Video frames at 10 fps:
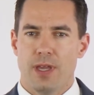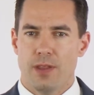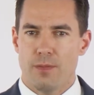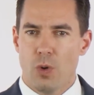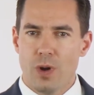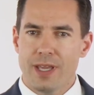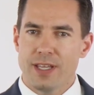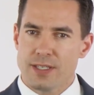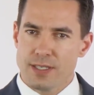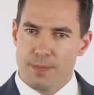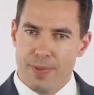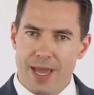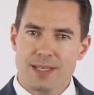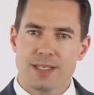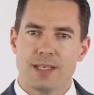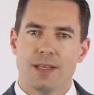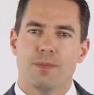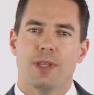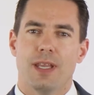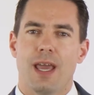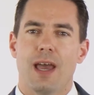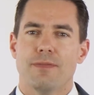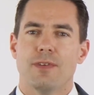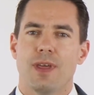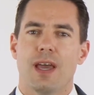In the morning it's the best, but then after